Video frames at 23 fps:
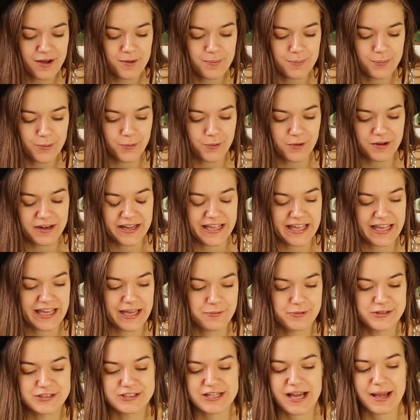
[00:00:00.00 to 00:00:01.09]
a board here
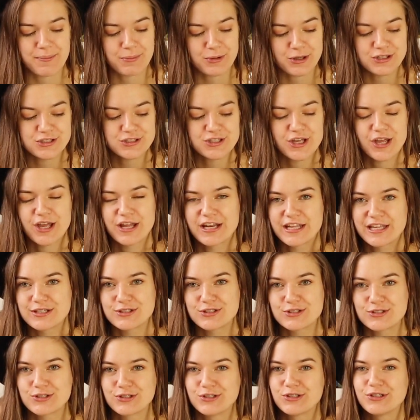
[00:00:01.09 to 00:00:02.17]
which I'm gonna turn
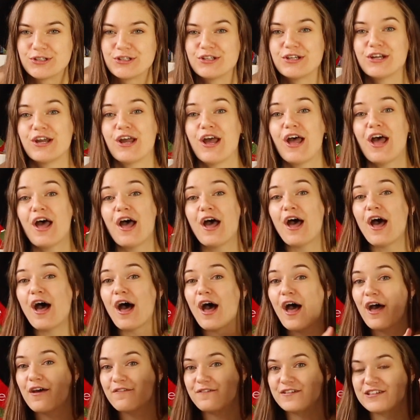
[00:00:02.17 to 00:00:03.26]
into
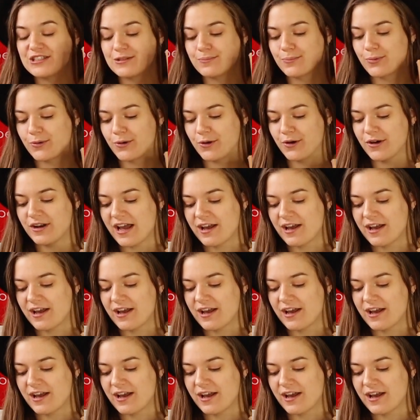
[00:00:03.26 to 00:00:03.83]
a vision board.